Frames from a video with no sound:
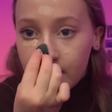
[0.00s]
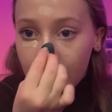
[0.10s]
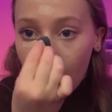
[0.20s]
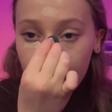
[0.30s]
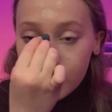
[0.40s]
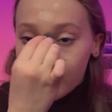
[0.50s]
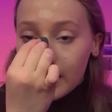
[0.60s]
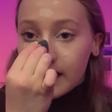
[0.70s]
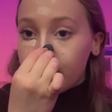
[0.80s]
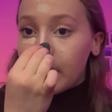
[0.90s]
And then I'm just
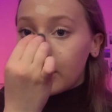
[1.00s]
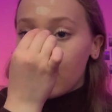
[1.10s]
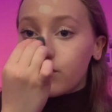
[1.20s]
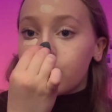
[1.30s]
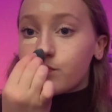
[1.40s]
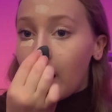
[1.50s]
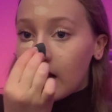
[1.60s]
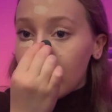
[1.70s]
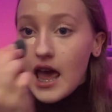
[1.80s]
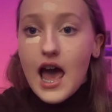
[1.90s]
blending in my nose as
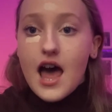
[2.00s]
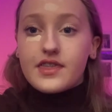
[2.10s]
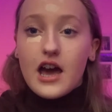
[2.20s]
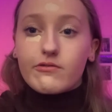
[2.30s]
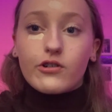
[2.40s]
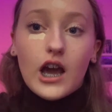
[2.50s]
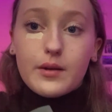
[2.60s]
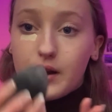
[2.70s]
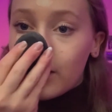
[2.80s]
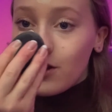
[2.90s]
well, and then for like
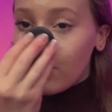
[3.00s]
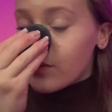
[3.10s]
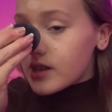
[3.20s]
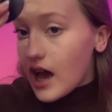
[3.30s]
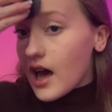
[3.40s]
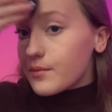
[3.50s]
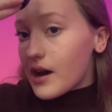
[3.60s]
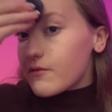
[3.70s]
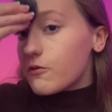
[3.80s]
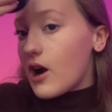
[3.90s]
my nose and
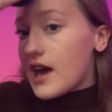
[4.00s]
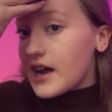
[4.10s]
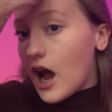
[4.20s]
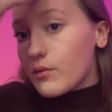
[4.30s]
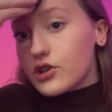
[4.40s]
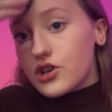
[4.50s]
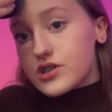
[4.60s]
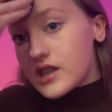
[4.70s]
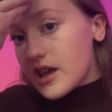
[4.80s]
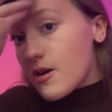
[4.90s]
my forehead I will use
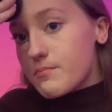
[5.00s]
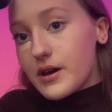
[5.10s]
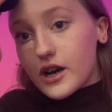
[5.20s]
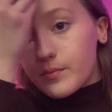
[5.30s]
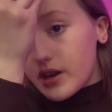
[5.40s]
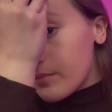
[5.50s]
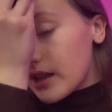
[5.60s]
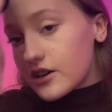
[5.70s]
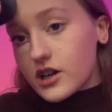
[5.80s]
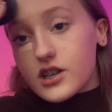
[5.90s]
the bigger beauty
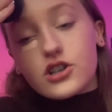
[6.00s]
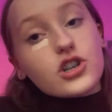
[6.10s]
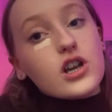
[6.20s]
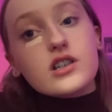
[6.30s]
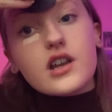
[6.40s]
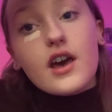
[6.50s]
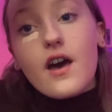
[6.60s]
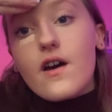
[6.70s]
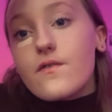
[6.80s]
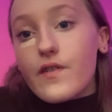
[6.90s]
blender because it just
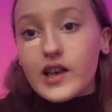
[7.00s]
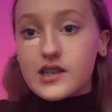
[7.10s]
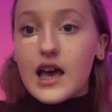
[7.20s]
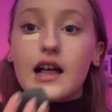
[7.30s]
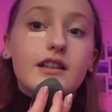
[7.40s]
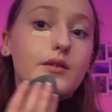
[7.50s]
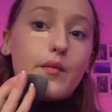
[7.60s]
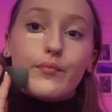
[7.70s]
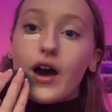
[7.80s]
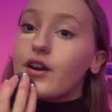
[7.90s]
fills it a little
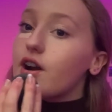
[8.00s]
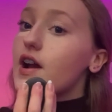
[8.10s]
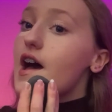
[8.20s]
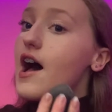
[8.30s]
bit better.